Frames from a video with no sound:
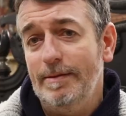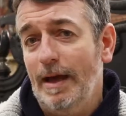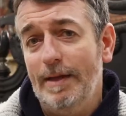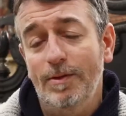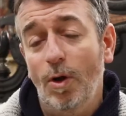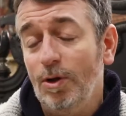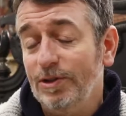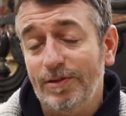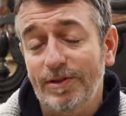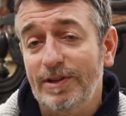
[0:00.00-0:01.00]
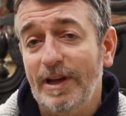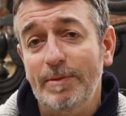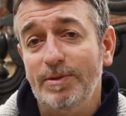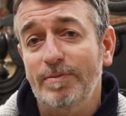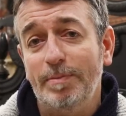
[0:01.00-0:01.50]
And all different
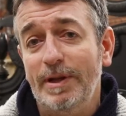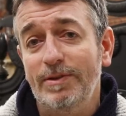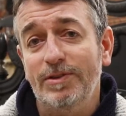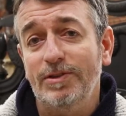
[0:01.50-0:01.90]
types of prints,